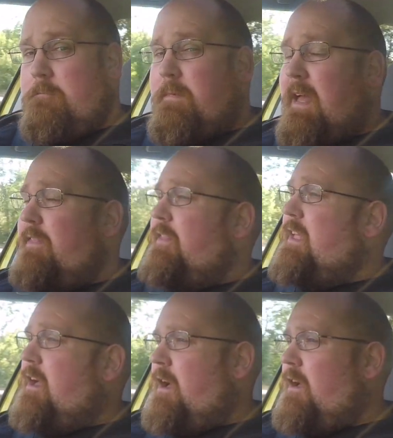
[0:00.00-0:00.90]
and the
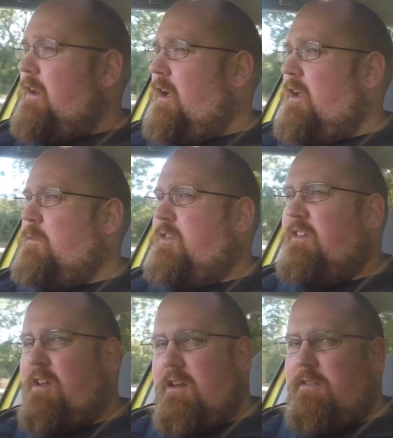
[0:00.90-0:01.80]
R-Line, which is
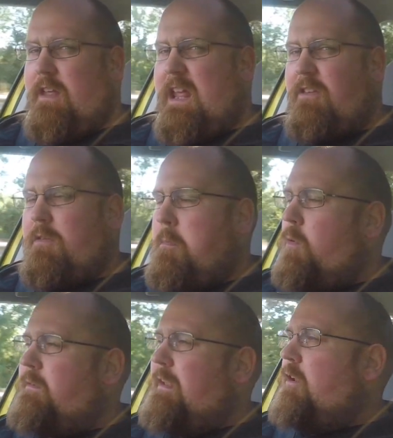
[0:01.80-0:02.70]
kind of the
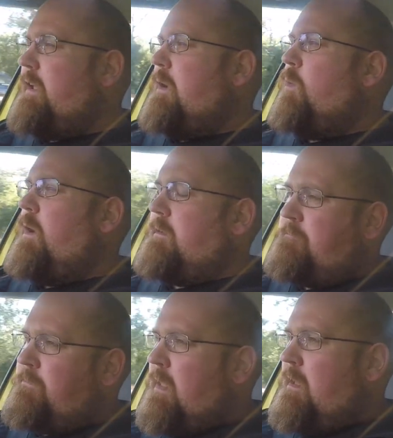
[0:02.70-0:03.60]
sporty-looking one.
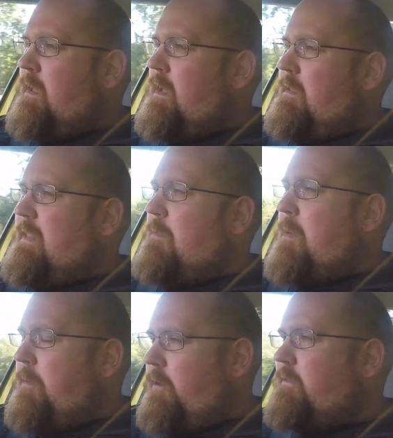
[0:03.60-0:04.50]
Now, my
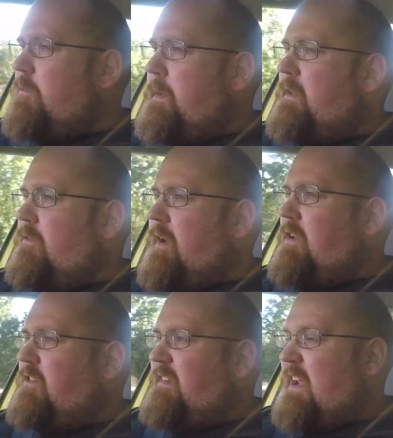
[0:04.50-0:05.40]
personal pick of the
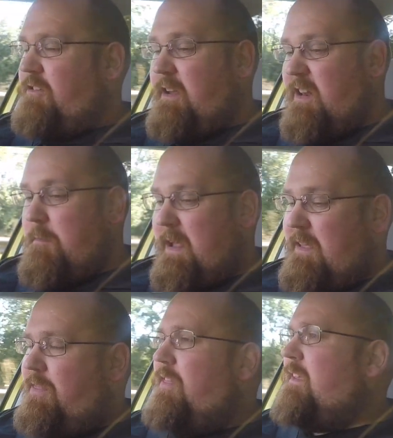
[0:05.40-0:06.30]
range is actually going to be
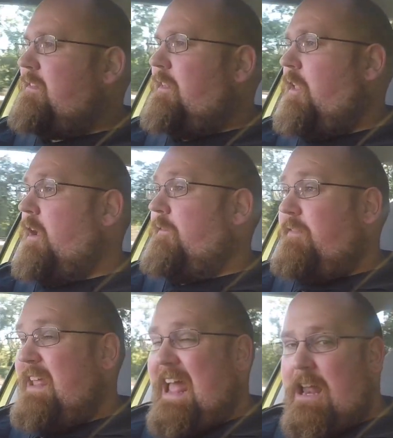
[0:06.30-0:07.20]
this Life,
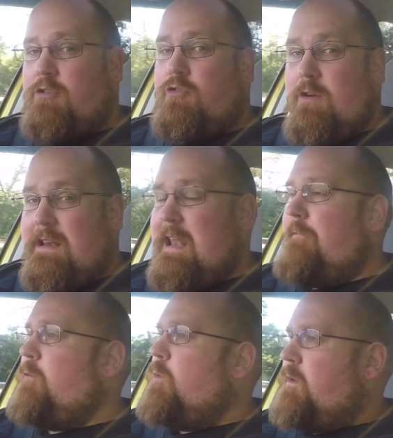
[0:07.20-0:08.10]
the
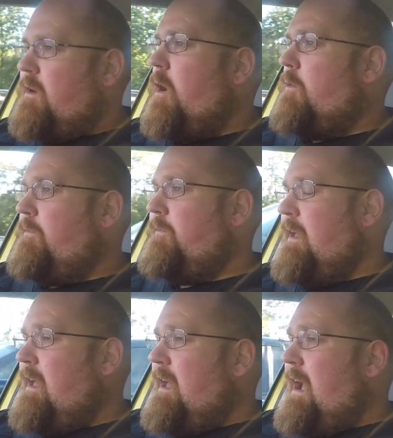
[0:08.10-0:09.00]
entry-level Golf.
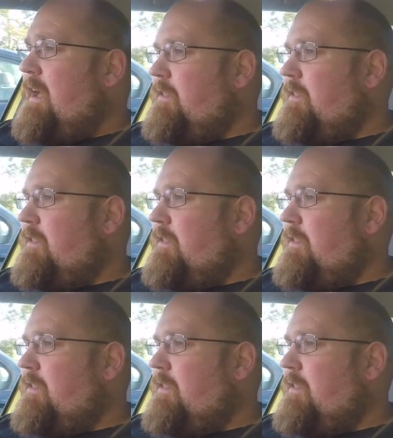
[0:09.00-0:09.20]
And the